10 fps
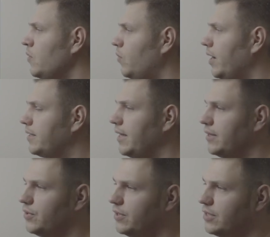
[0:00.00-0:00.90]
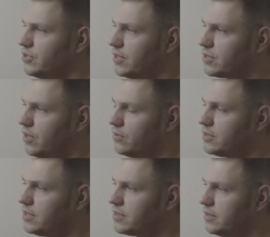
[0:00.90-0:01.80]
What I can do is just close
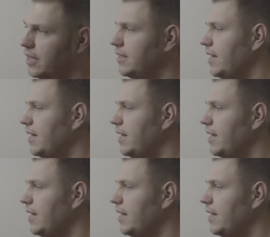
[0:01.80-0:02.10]
this like